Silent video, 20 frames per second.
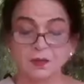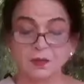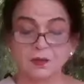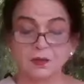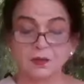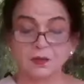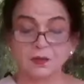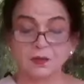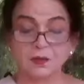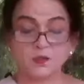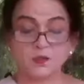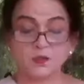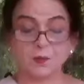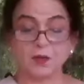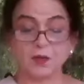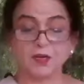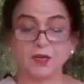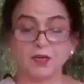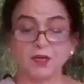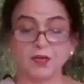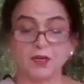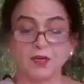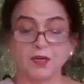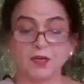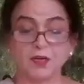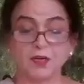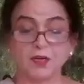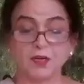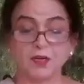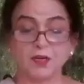corresponding to the
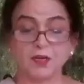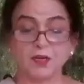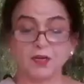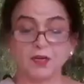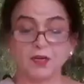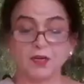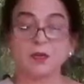solar